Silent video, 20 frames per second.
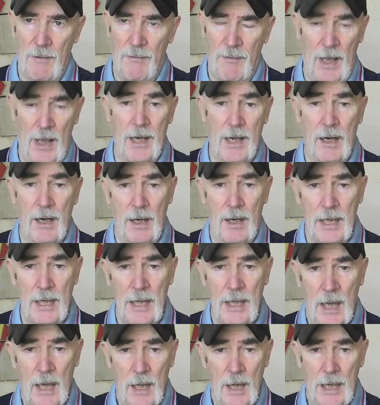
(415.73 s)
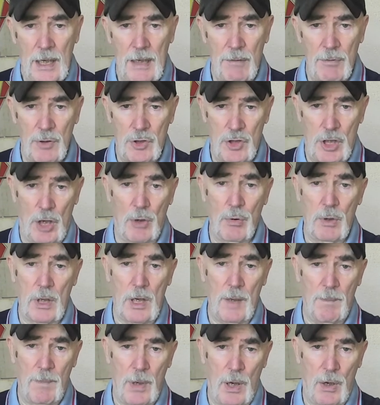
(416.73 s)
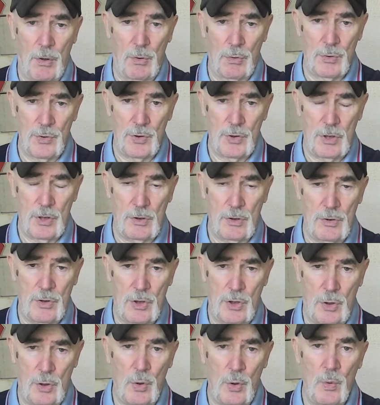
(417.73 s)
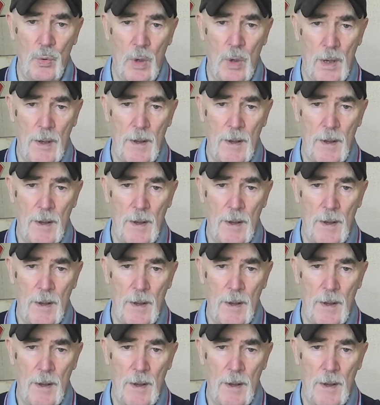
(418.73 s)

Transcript: Finally, he was totally opposed to